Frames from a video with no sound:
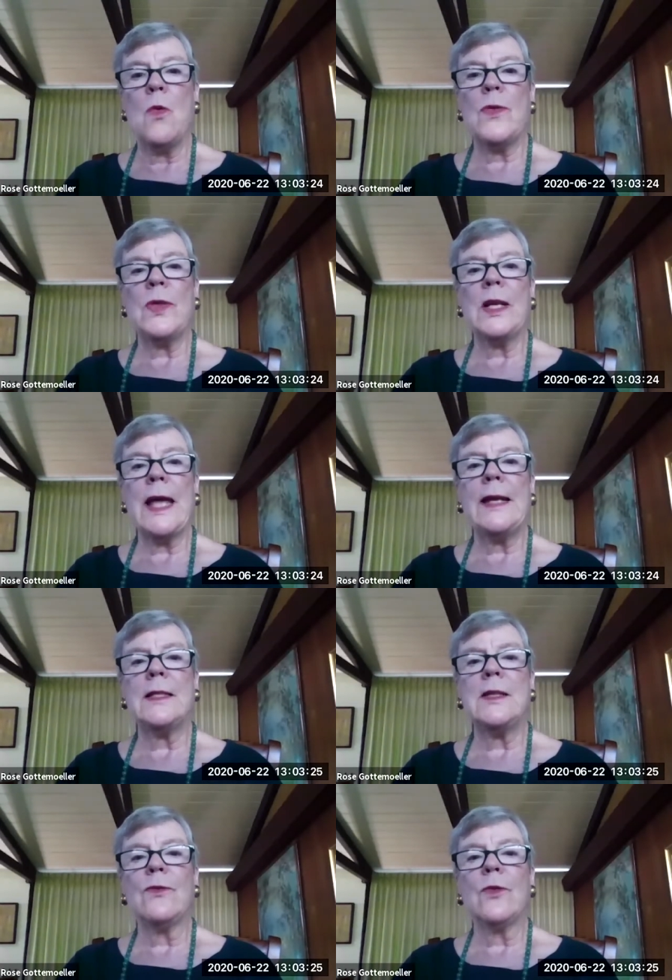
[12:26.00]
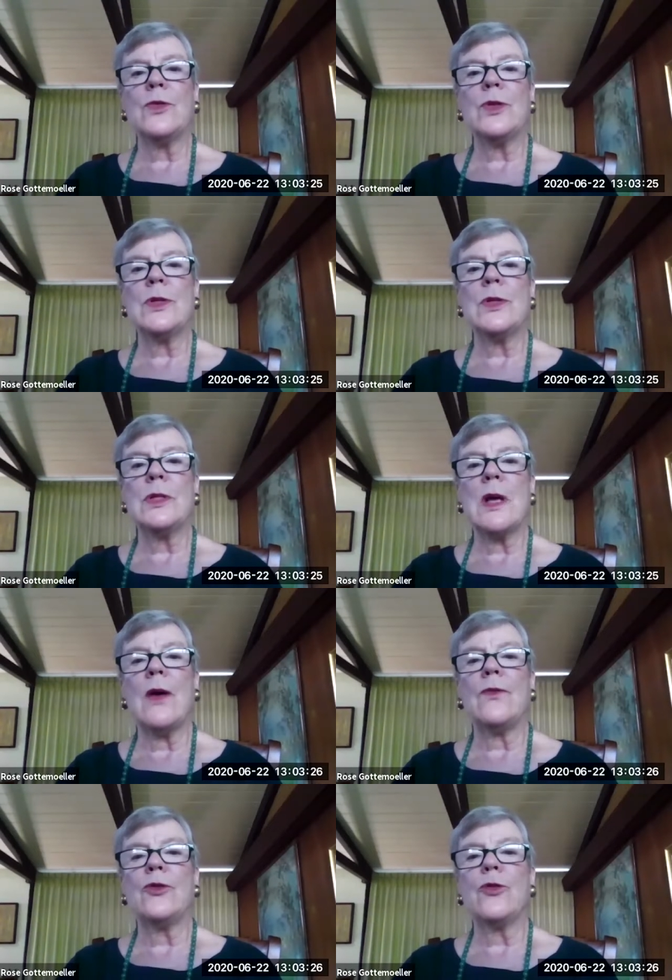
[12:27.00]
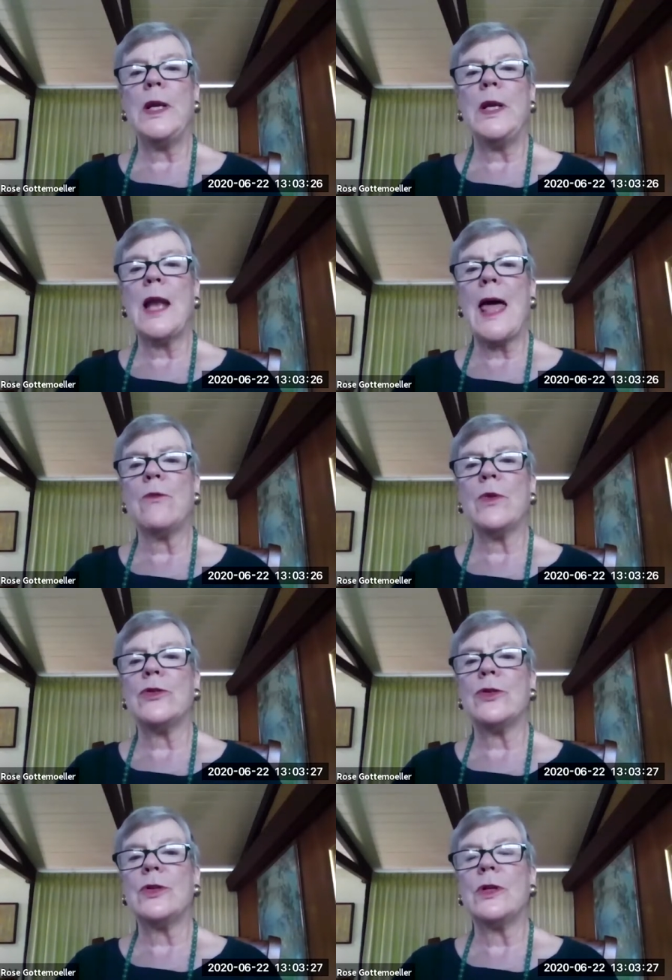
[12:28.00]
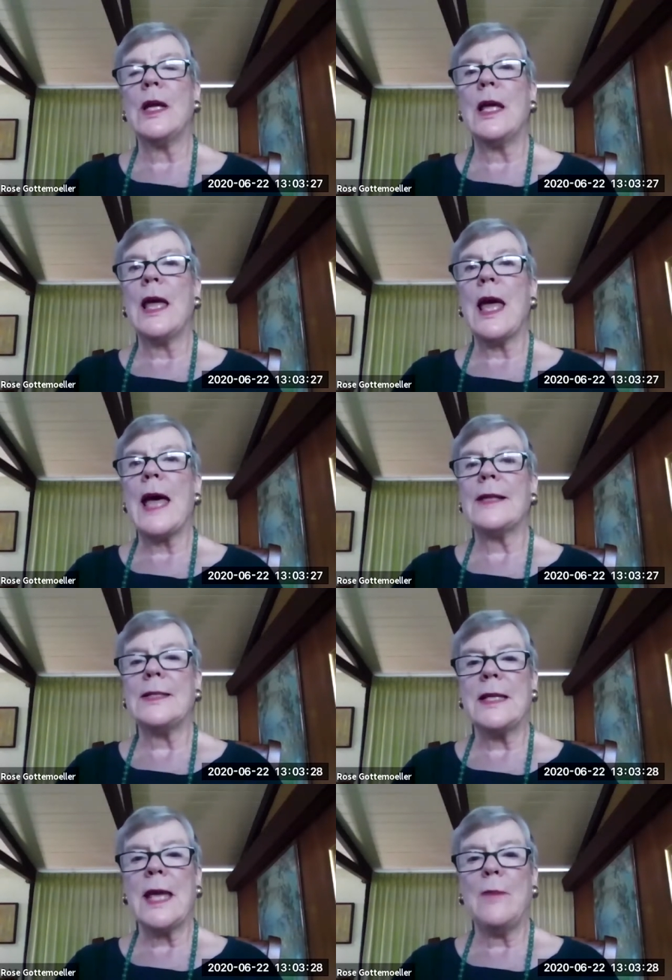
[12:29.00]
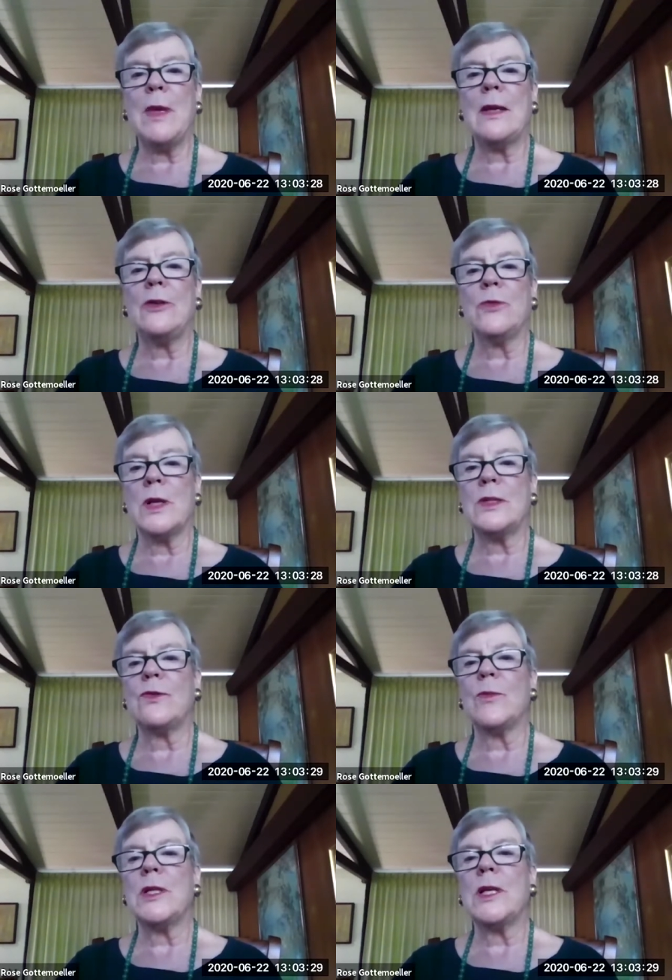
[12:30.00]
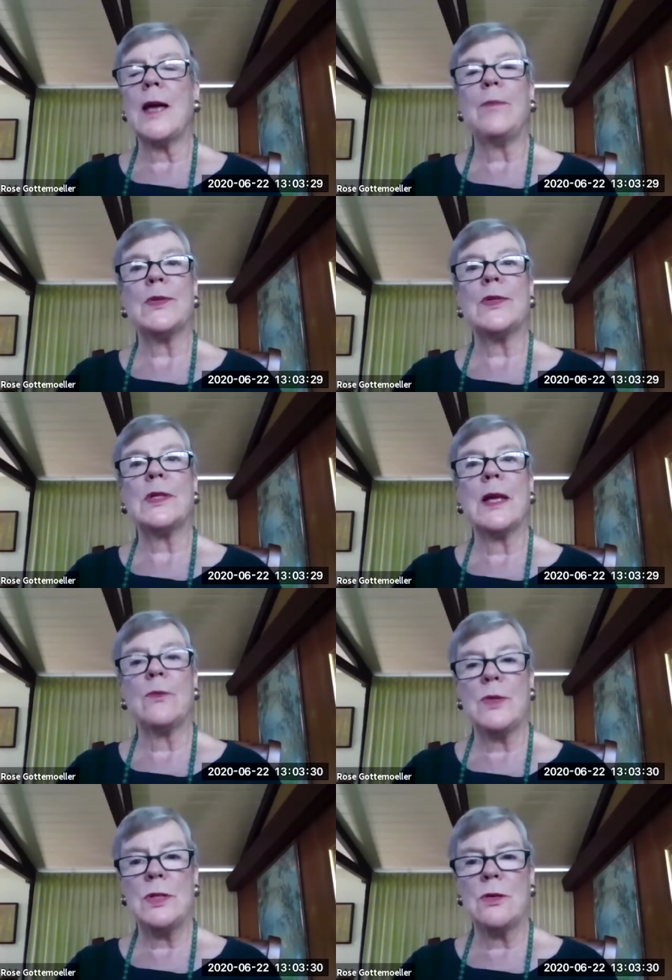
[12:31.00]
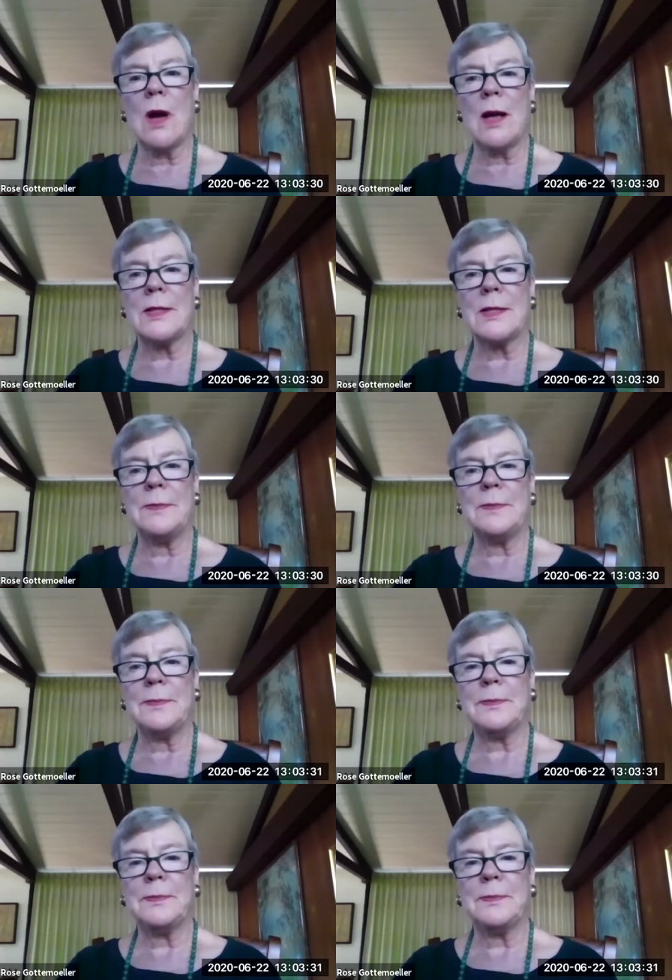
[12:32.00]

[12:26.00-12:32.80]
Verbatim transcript: with the latest versions of treaty language as it came in to us from the typists and was Xeroxed.